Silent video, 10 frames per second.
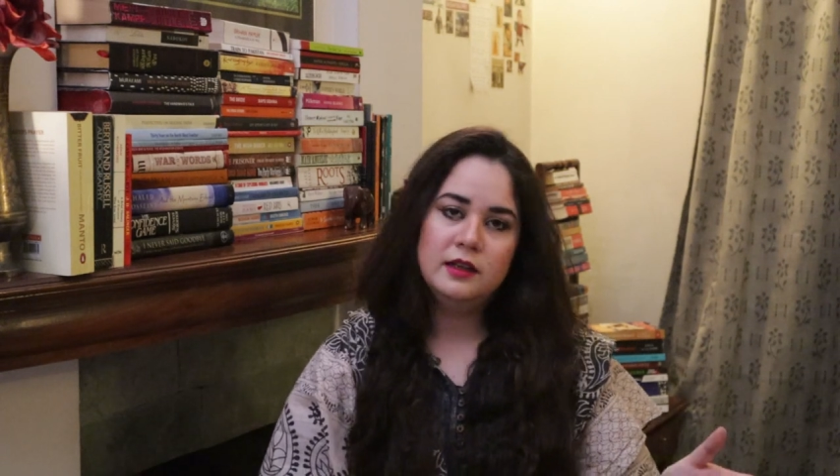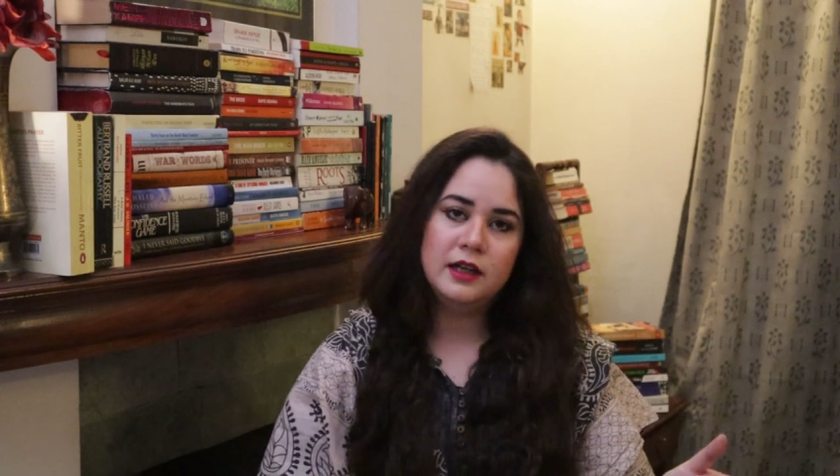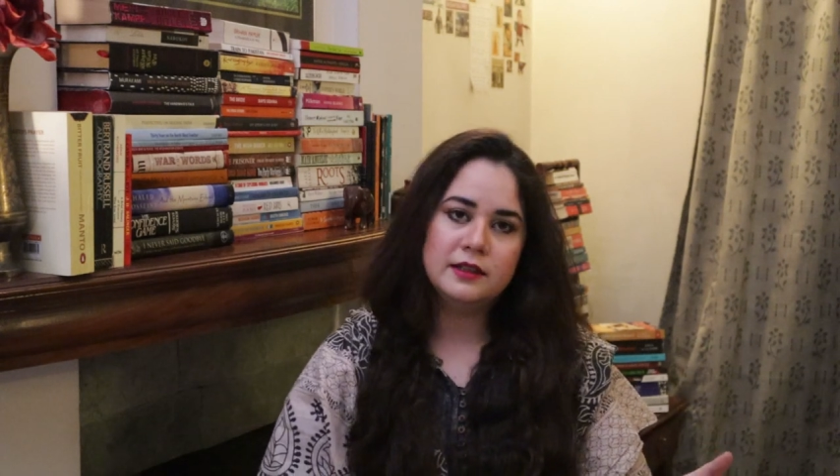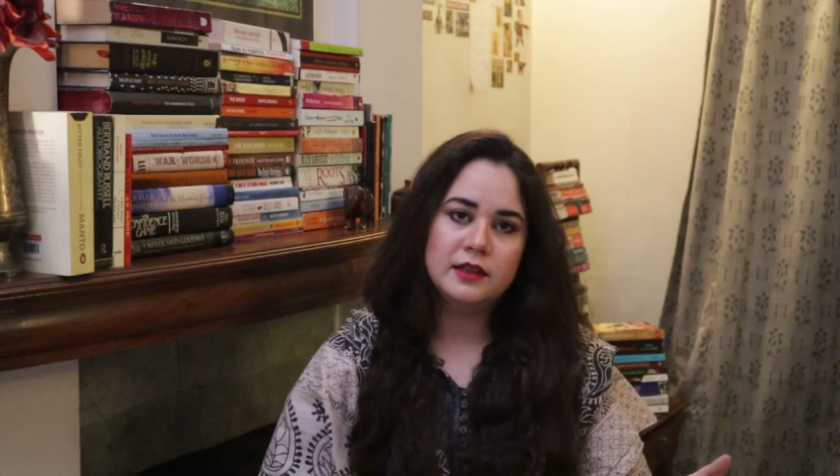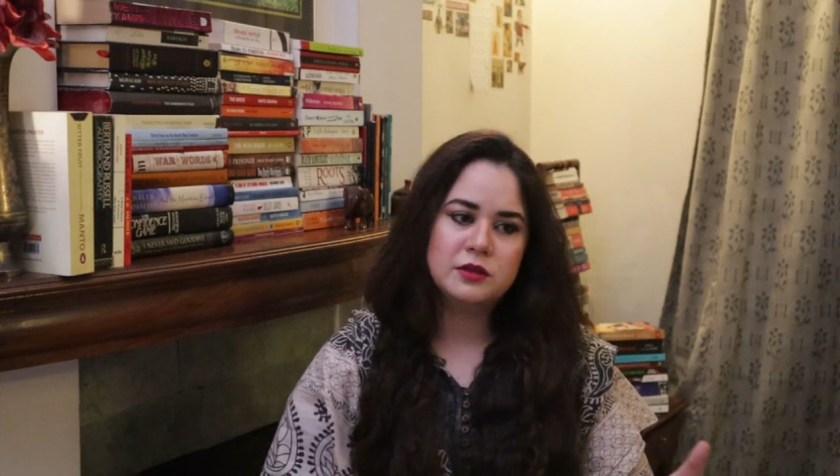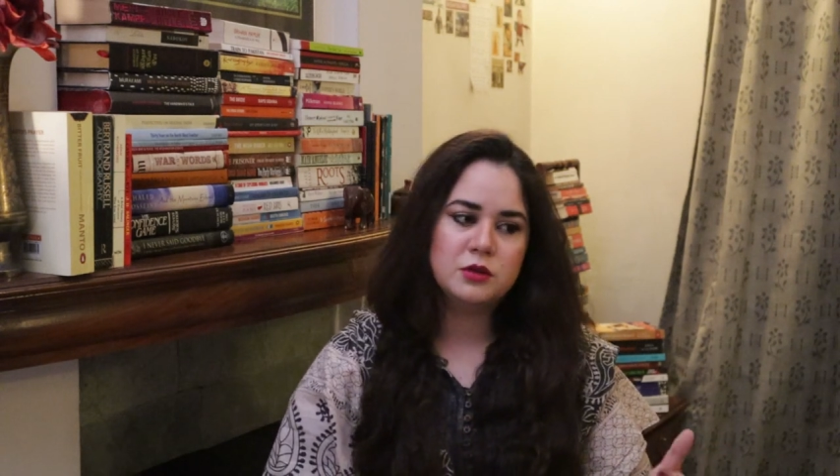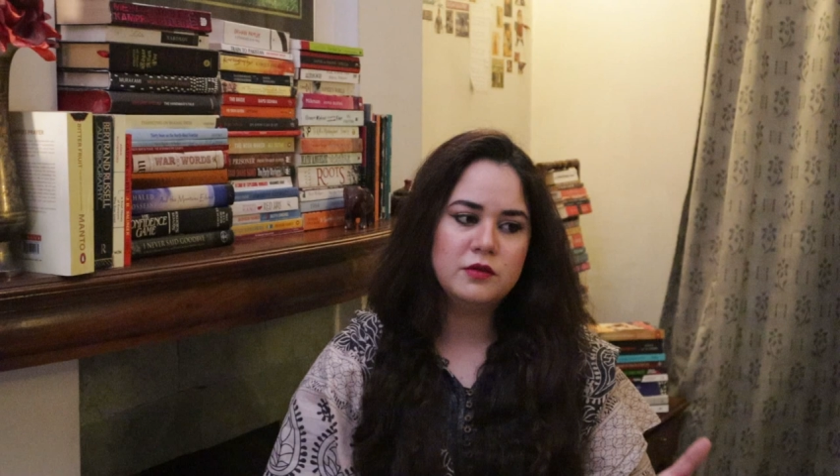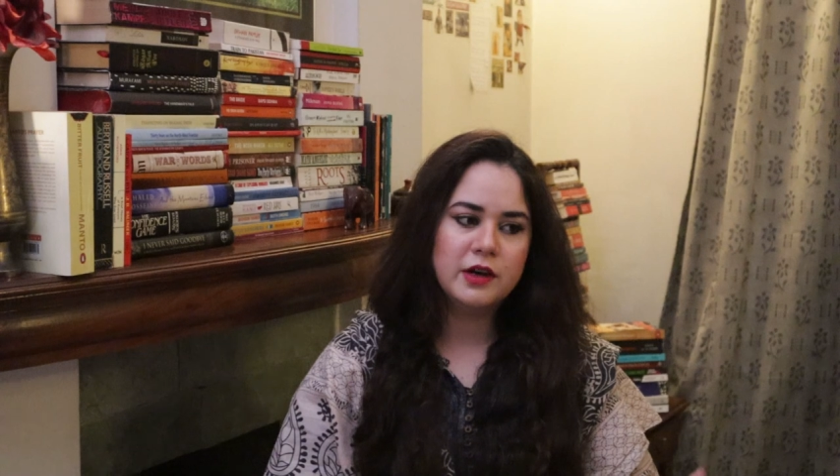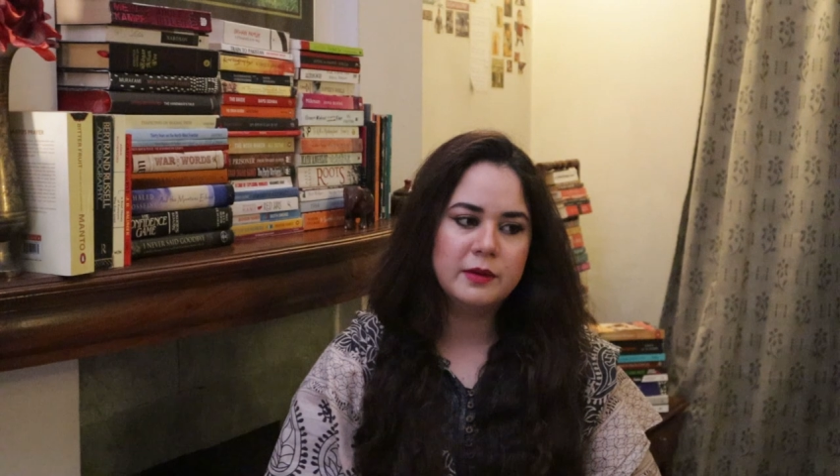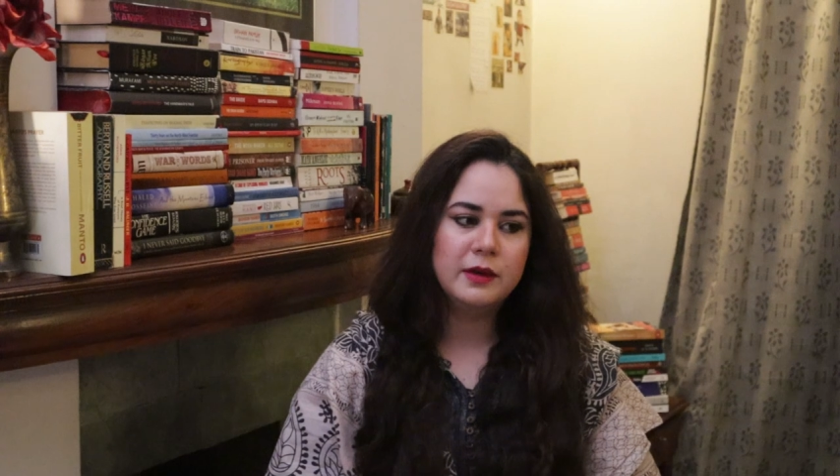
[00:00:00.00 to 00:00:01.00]
like that i
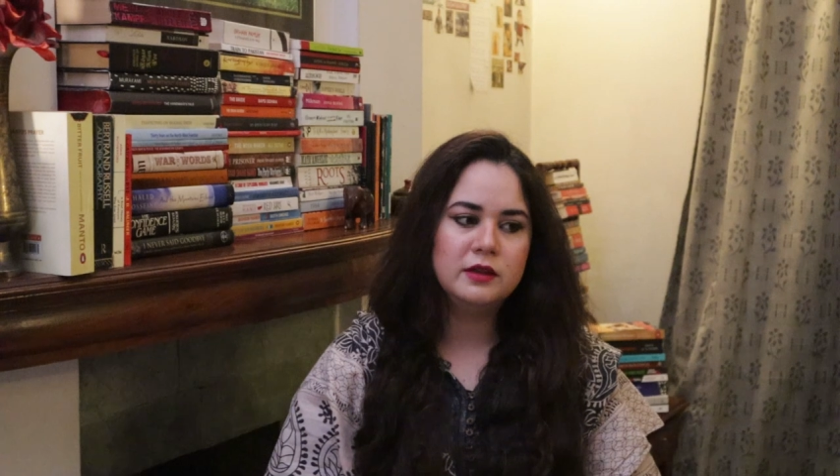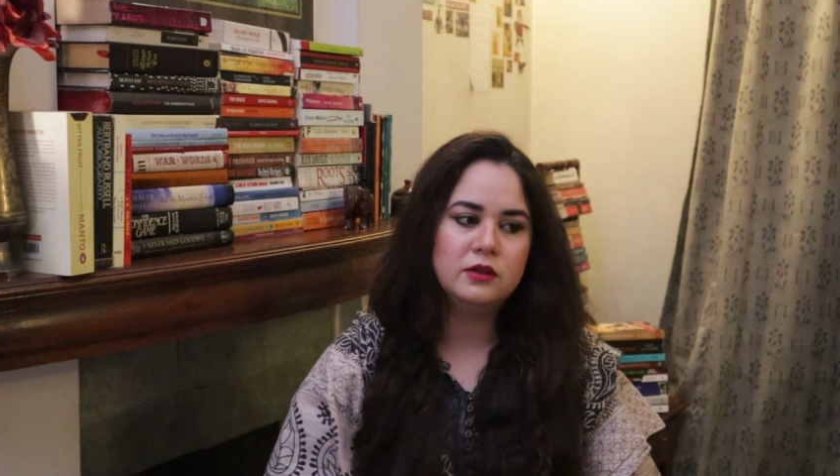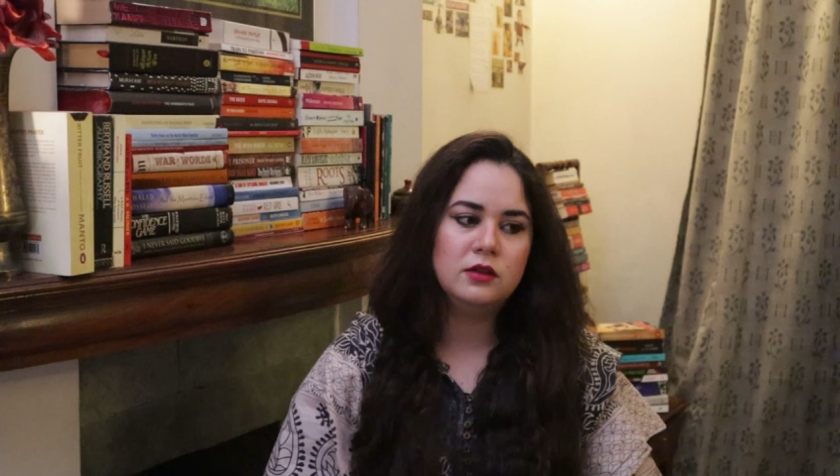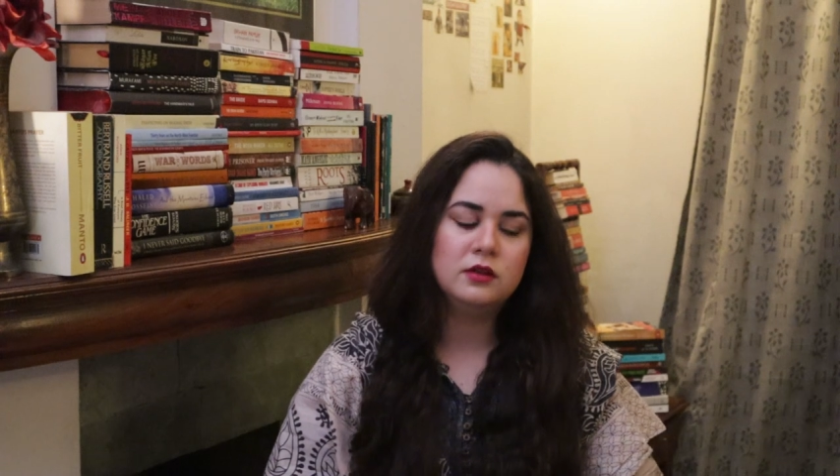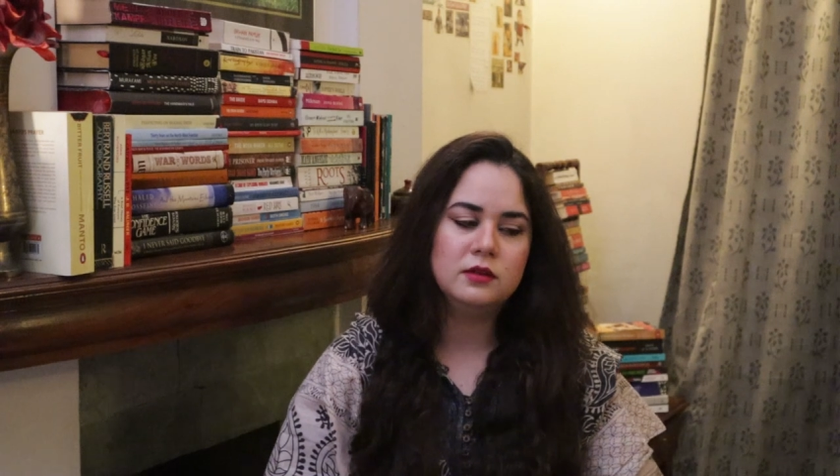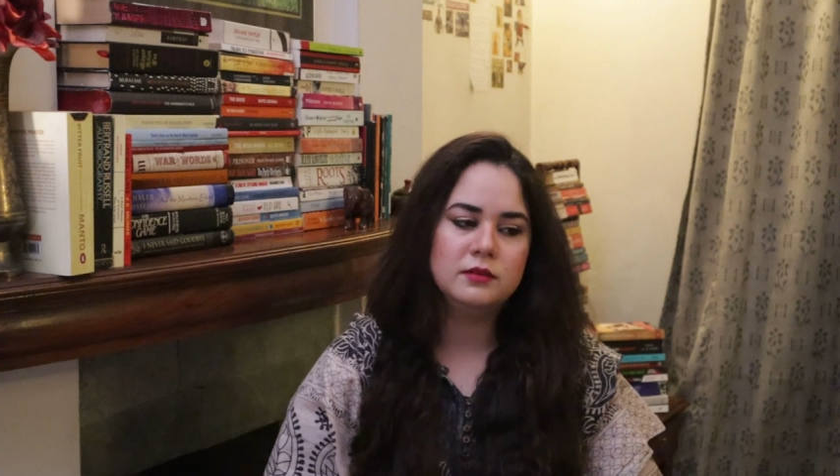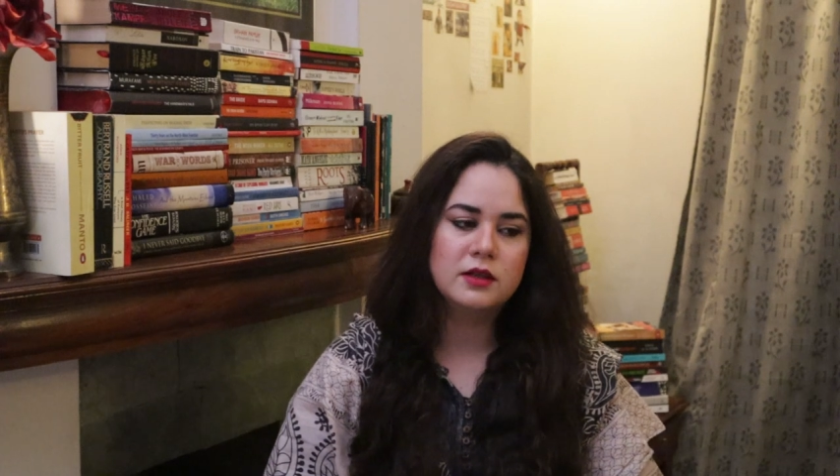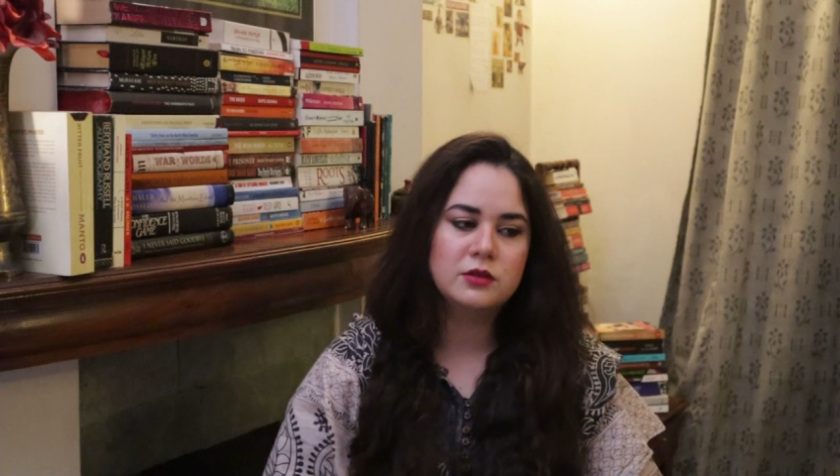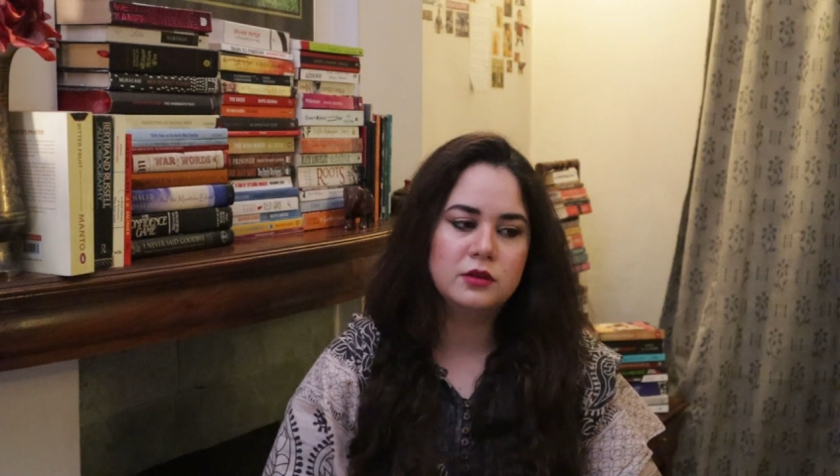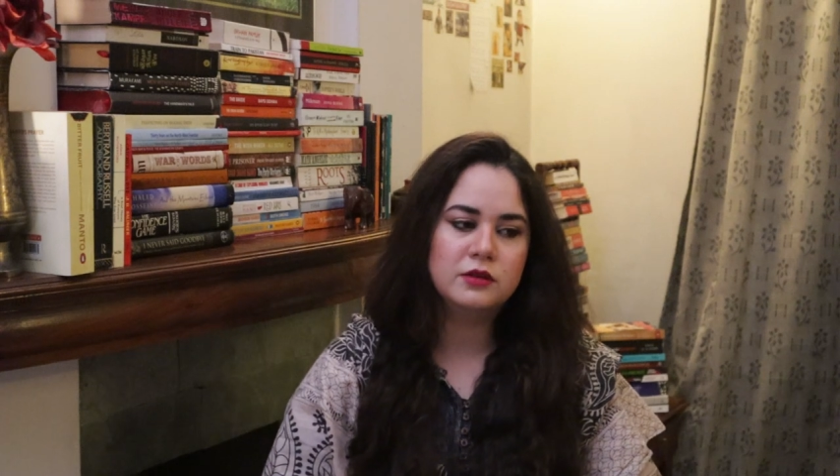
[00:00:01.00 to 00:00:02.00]
sort of recommend uh,
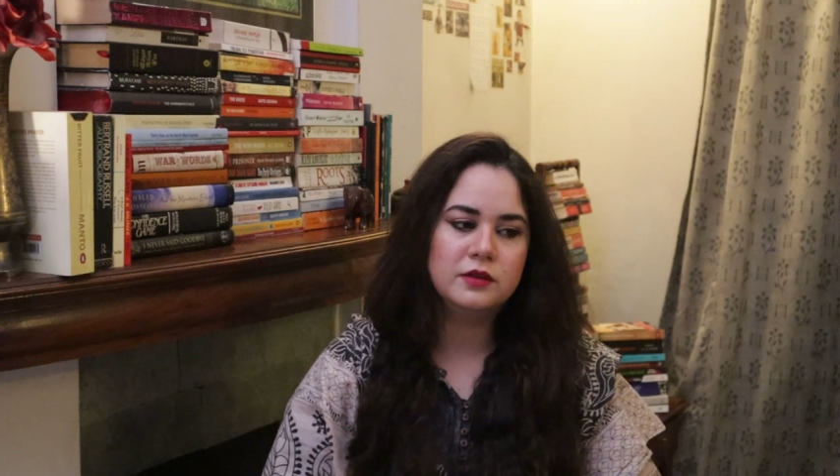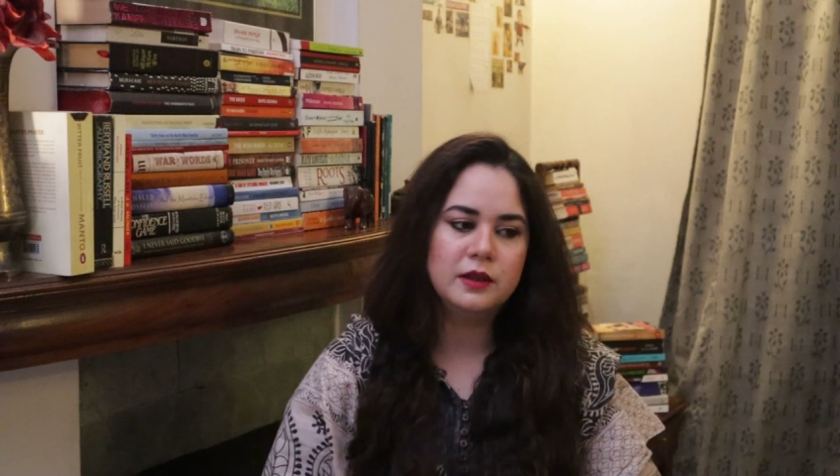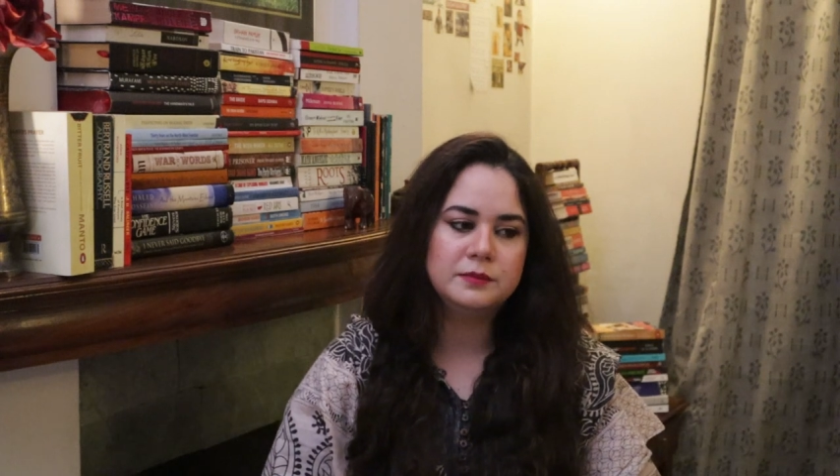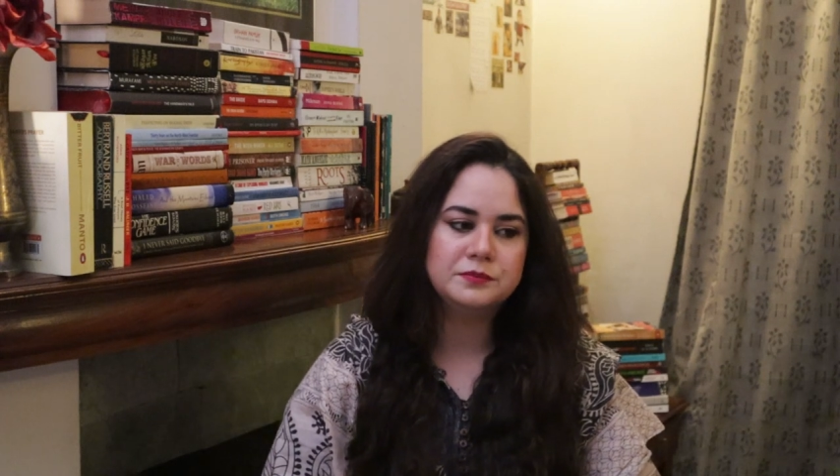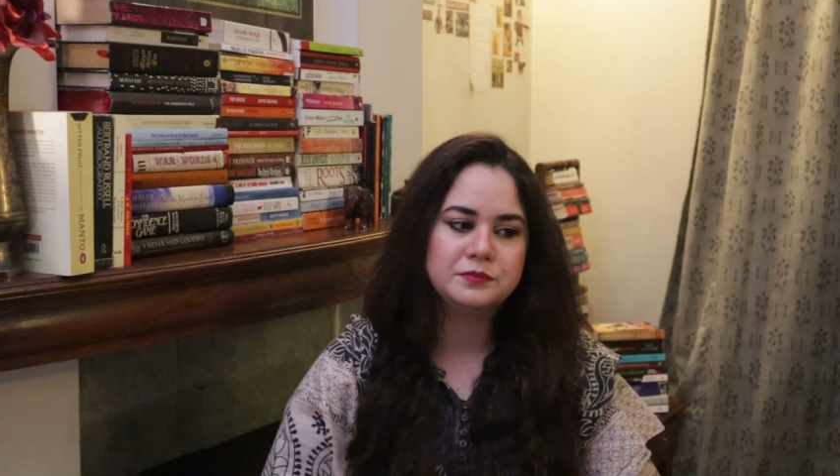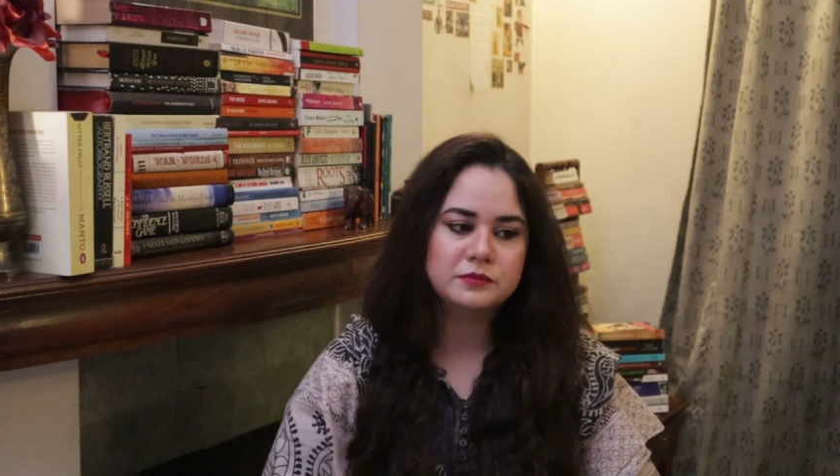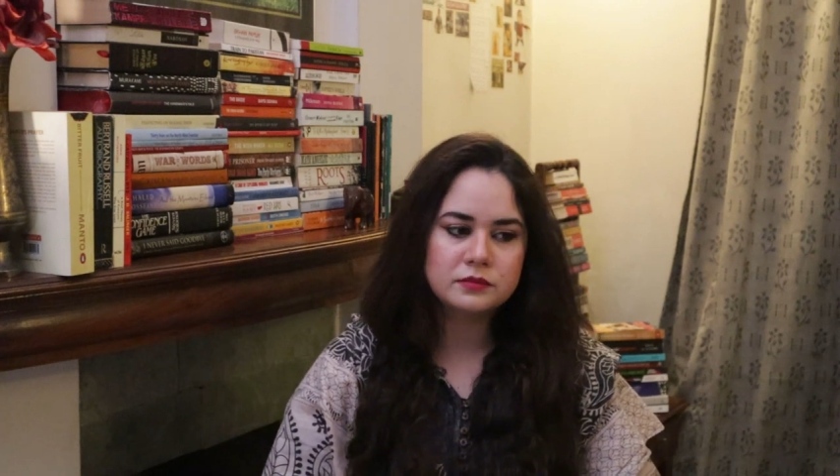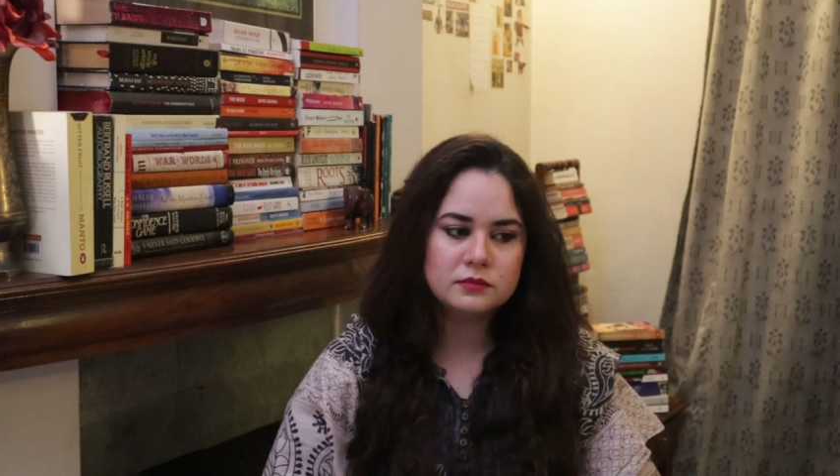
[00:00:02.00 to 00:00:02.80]
a sort of um,